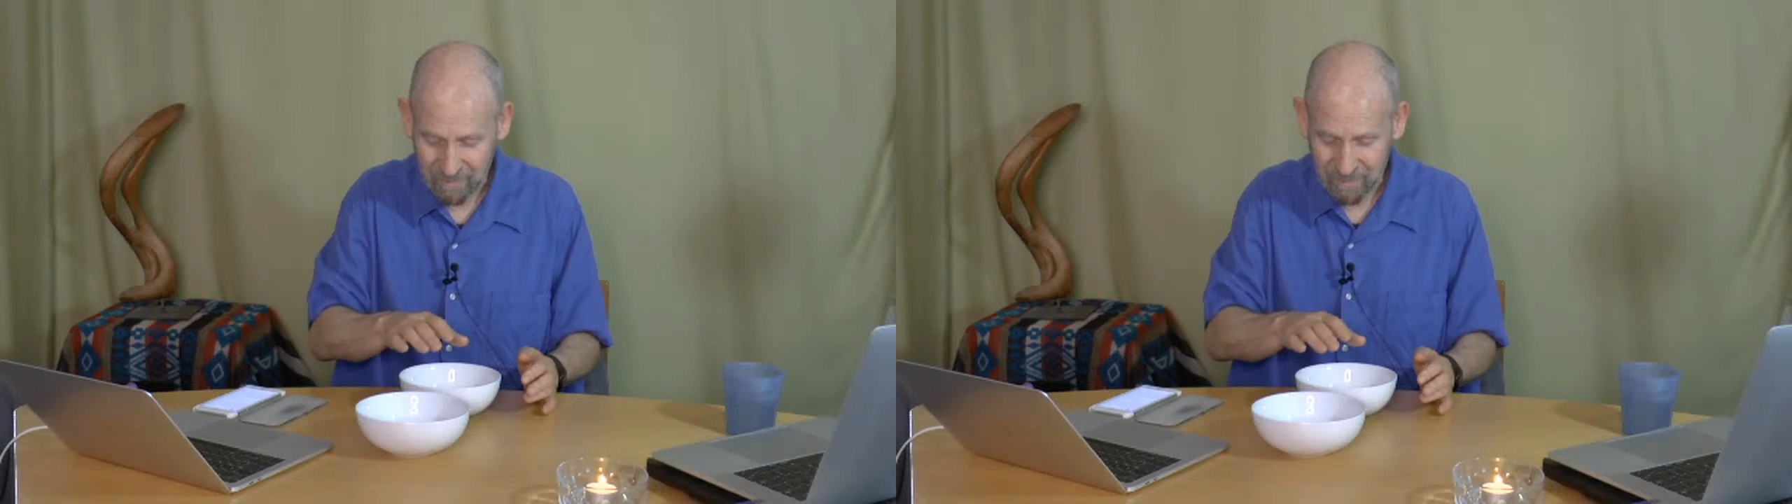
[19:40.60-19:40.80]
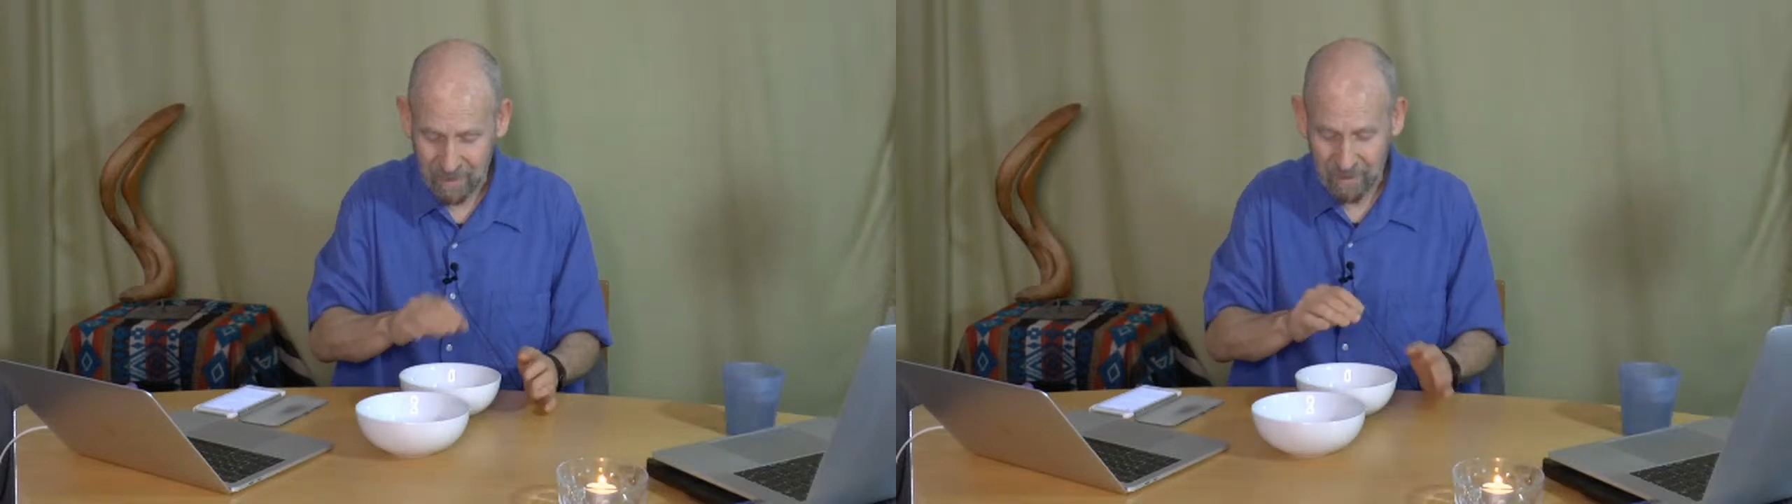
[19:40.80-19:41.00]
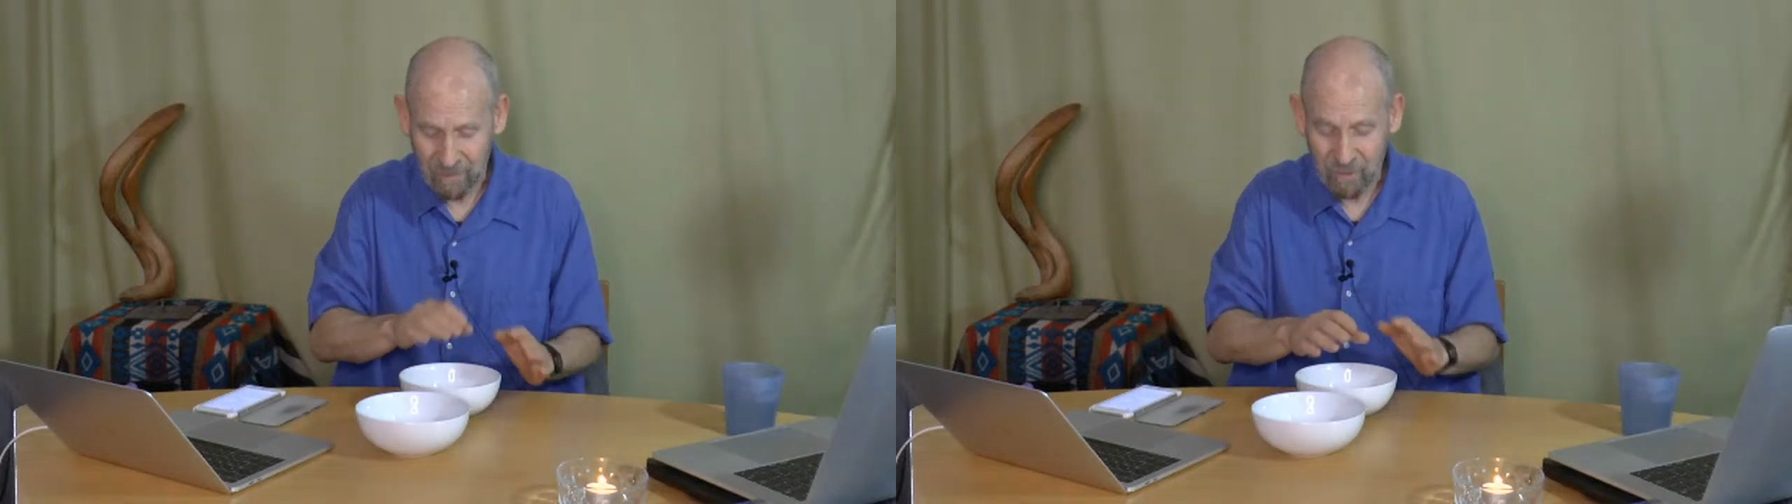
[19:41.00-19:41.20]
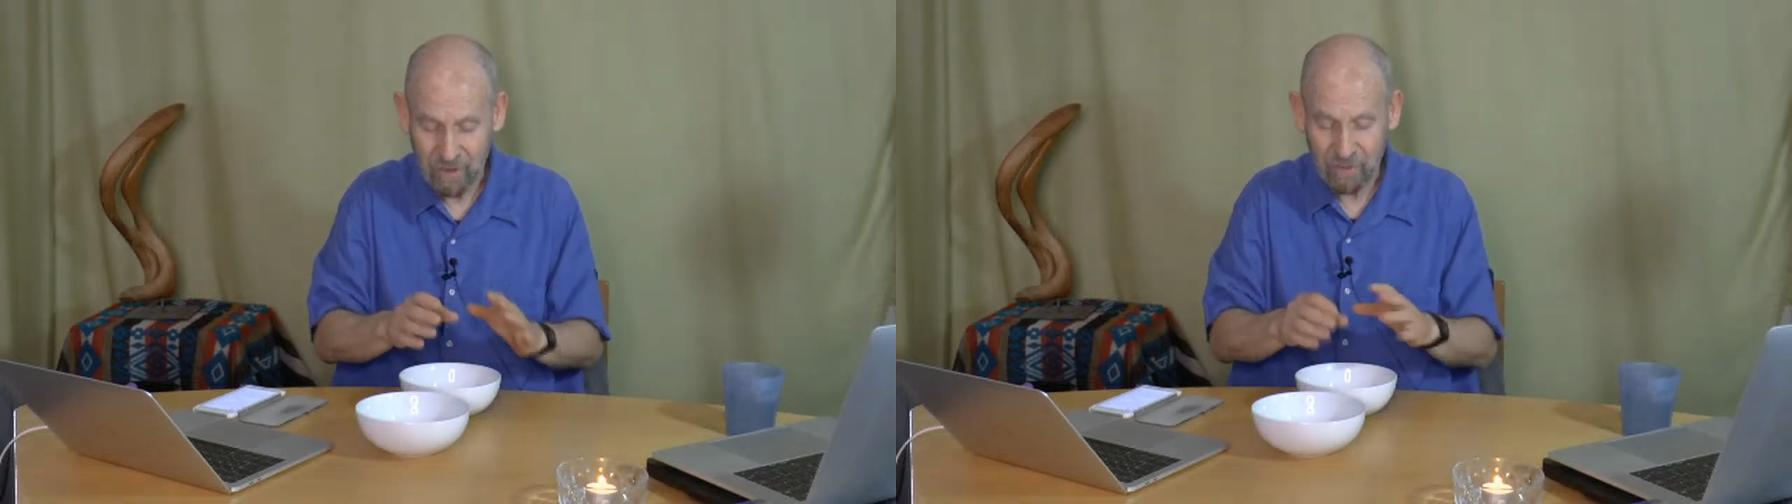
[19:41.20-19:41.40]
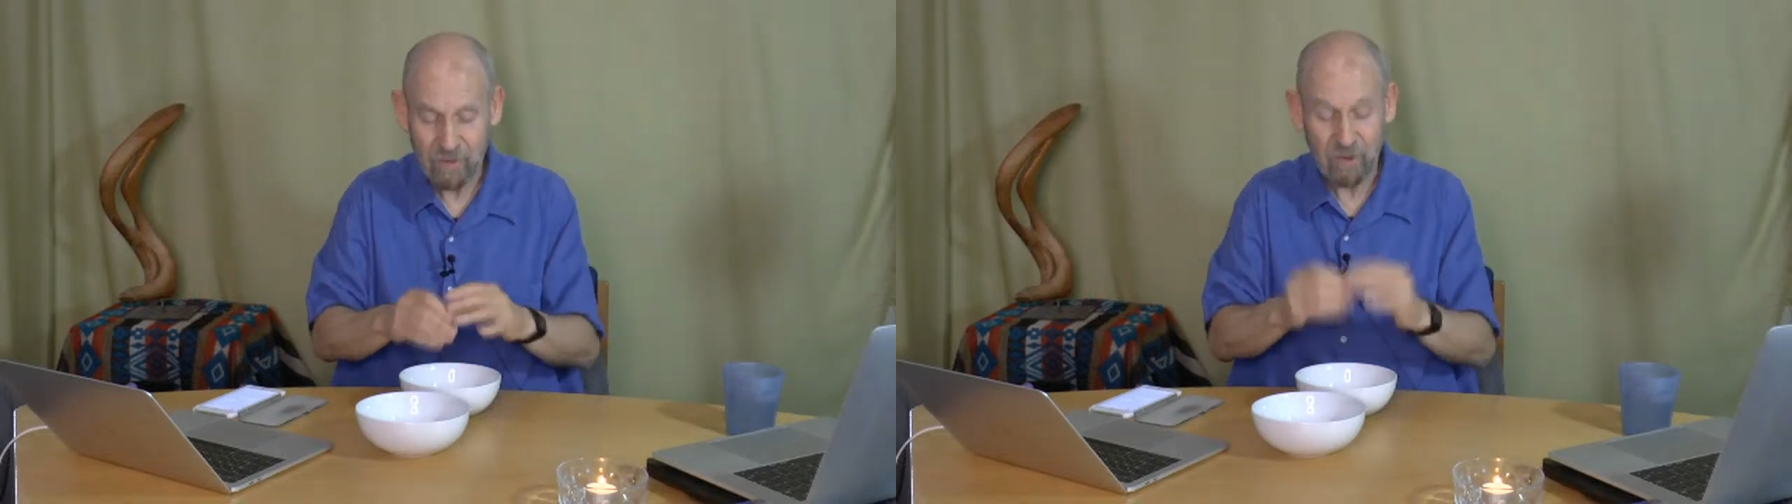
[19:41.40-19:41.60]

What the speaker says: And I have a sense of the